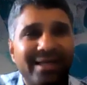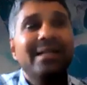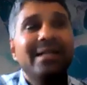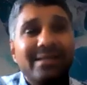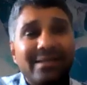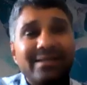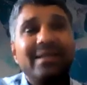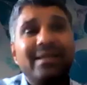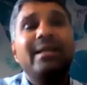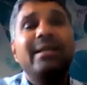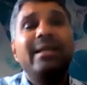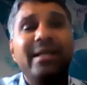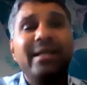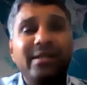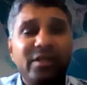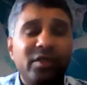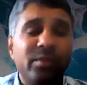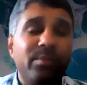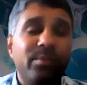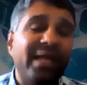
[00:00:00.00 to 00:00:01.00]
still
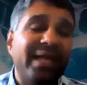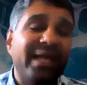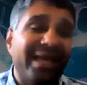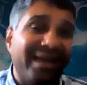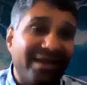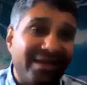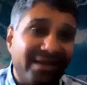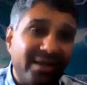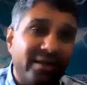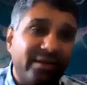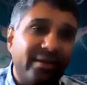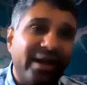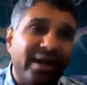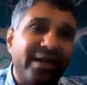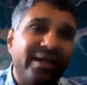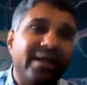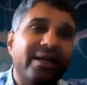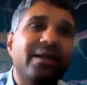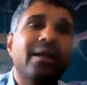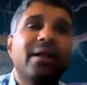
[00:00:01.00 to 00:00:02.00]
needs to be
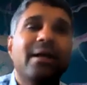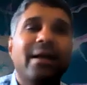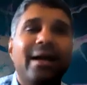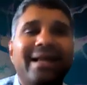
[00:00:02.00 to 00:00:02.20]
integrated